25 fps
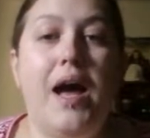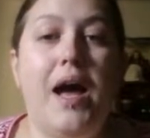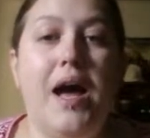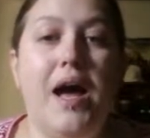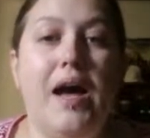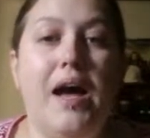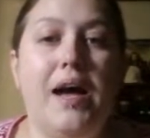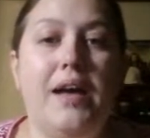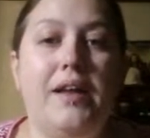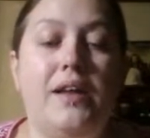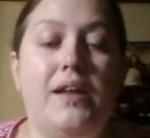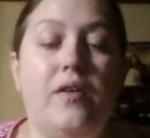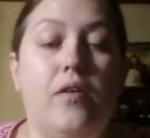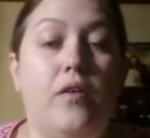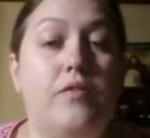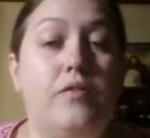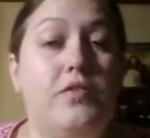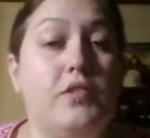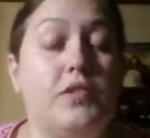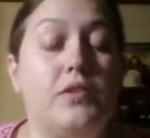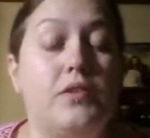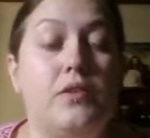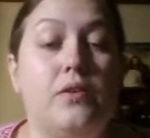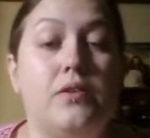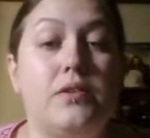And I've
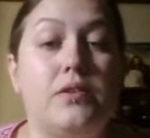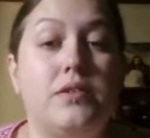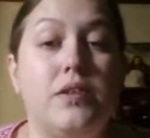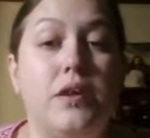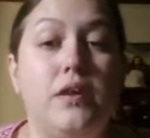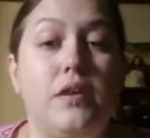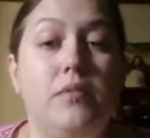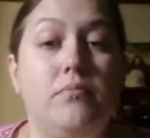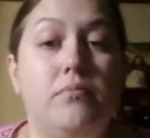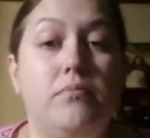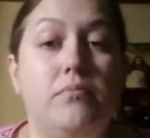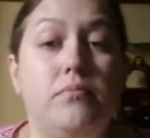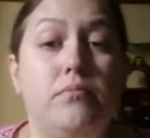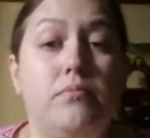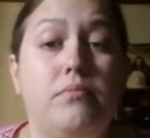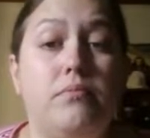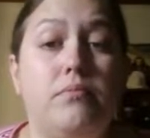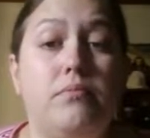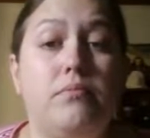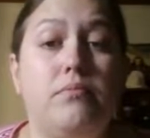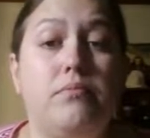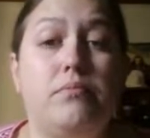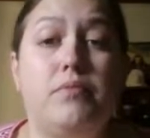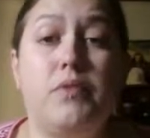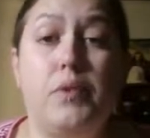just got to say
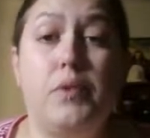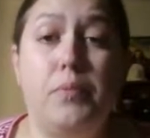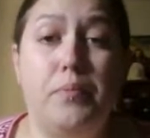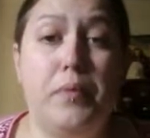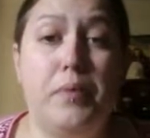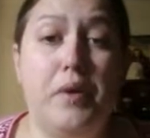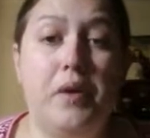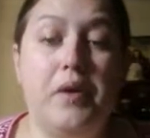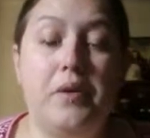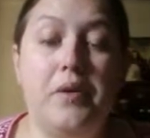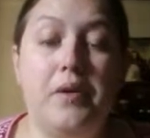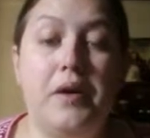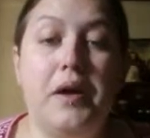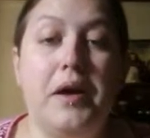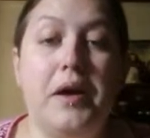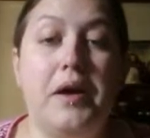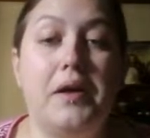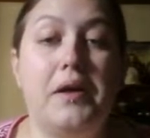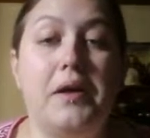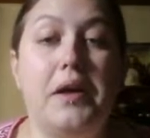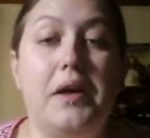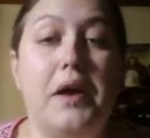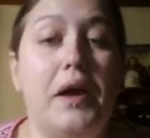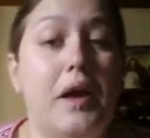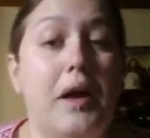goodbye
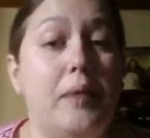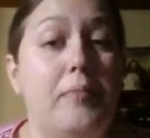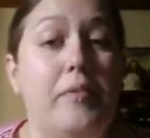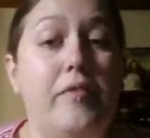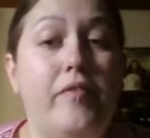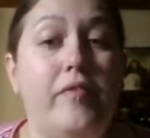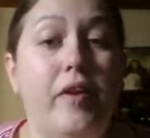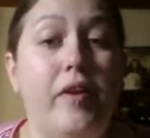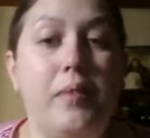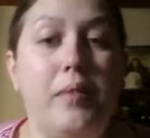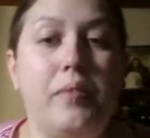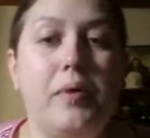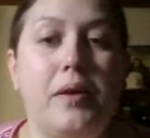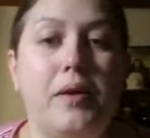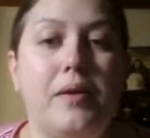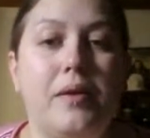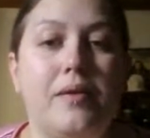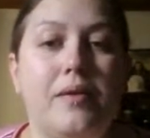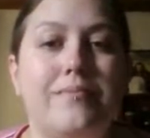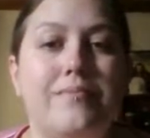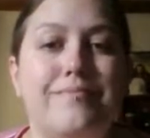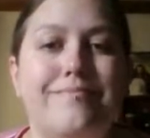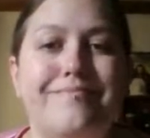and happy vaping.